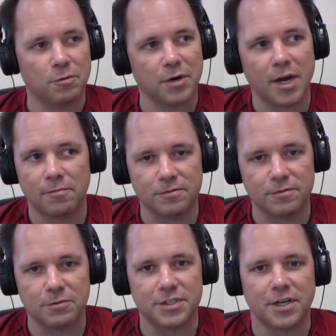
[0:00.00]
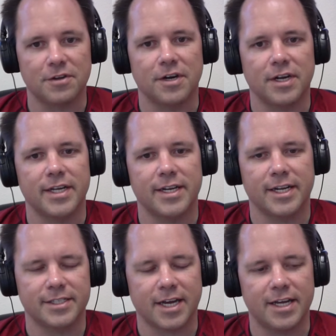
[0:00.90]
helpful to each other, and
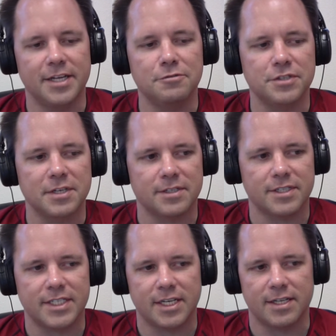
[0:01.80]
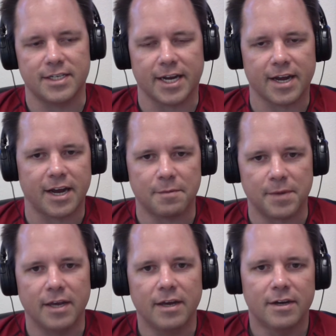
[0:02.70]
it's kind of interesting to see the
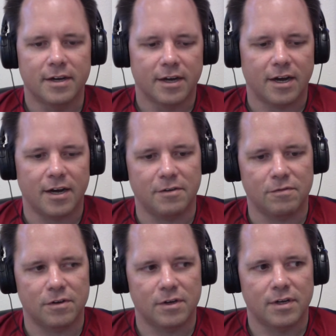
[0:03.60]
dichotomy of